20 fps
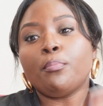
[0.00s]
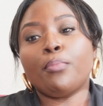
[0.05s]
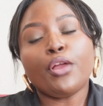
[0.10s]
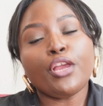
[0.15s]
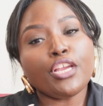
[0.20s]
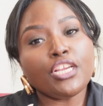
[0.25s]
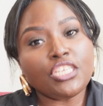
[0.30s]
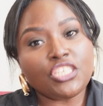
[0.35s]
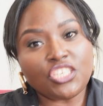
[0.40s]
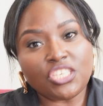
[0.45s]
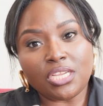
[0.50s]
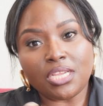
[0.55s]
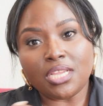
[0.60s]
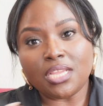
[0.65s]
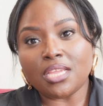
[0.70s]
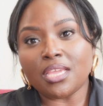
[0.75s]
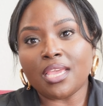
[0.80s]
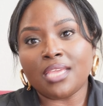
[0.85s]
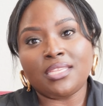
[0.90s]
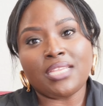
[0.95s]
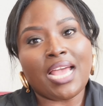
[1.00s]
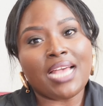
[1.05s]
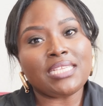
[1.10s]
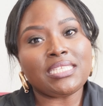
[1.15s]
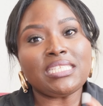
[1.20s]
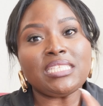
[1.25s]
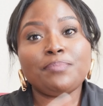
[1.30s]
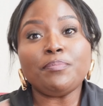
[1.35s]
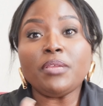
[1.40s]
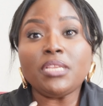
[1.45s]
purging and not
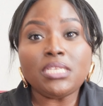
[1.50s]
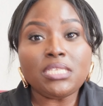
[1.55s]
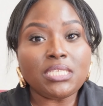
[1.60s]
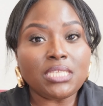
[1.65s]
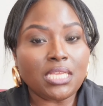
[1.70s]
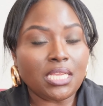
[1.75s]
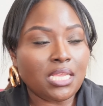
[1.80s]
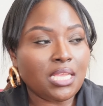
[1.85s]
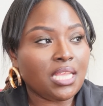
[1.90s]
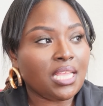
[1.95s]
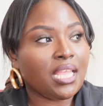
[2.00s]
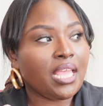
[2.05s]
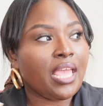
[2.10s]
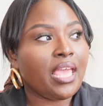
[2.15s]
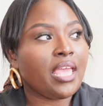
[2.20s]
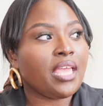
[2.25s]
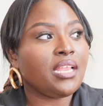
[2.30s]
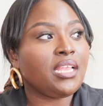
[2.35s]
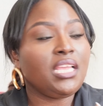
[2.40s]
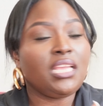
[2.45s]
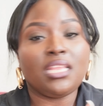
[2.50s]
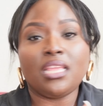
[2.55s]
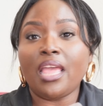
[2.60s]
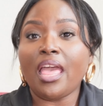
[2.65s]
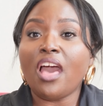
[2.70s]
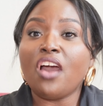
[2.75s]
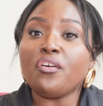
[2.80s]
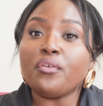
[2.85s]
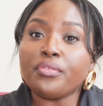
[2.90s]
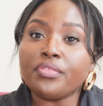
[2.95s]
spending and eating
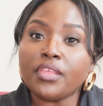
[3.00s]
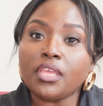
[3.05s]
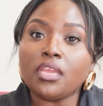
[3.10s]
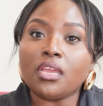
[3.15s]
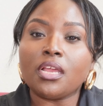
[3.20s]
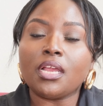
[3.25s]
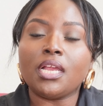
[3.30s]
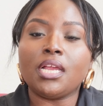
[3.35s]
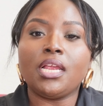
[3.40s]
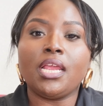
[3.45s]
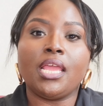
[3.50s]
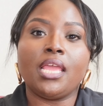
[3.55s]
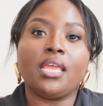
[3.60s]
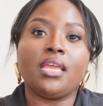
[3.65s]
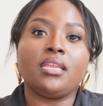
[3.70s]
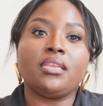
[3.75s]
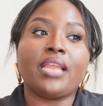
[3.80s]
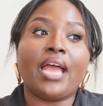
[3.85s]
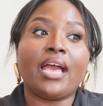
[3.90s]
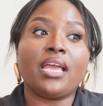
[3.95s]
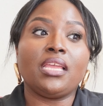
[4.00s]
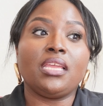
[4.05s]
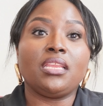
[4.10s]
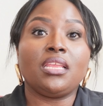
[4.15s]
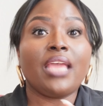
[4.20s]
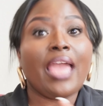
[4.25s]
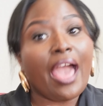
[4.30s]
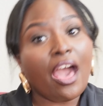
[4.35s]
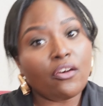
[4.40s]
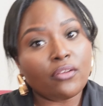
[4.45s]
healthier and not
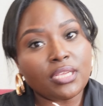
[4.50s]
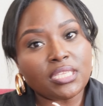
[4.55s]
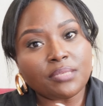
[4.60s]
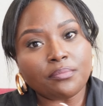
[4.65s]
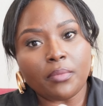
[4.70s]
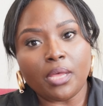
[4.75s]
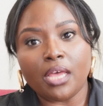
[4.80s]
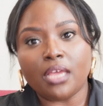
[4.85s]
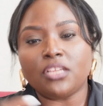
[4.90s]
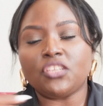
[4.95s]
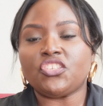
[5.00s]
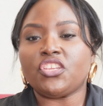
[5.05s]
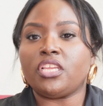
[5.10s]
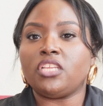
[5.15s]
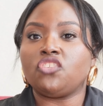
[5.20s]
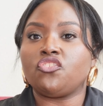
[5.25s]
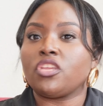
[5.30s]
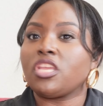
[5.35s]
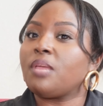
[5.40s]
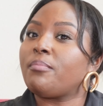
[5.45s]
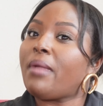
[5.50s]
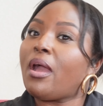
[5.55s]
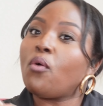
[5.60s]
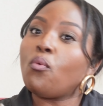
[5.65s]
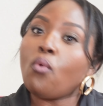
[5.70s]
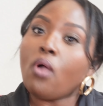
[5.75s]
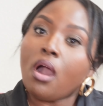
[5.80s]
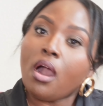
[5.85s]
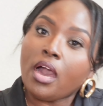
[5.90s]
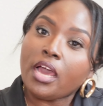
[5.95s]
eating out as much and drinking
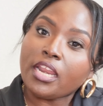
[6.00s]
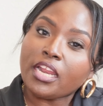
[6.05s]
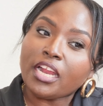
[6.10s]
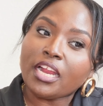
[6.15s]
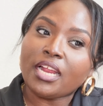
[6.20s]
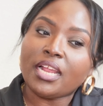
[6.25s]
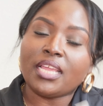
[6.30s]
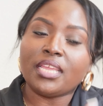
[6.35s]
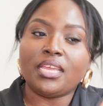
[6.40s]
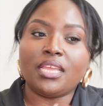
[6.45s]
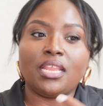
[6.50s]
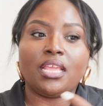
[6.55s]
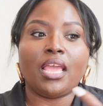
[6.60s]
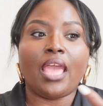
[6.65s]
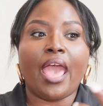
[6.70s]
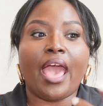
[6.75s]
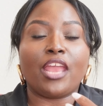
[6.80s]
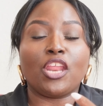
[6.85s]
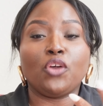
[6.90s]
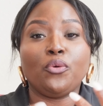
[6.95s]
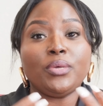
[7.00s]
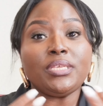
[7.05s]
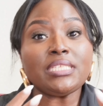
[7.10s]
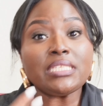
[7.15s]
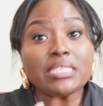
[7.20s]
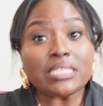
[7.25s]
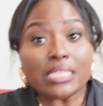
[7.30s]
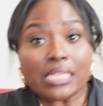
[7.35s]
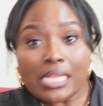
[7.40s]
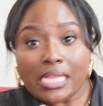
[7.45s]
my water and getting adequate
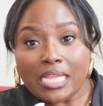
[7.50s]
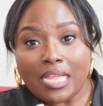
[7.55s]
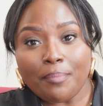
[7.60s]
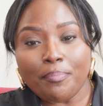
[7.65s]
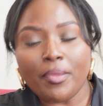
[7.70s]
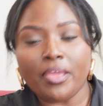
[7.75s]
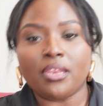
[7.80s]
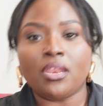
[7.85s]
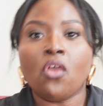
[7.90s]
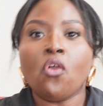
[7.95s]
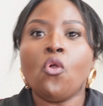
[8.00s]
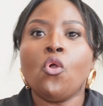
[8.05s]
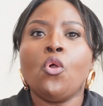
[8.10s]
sleep and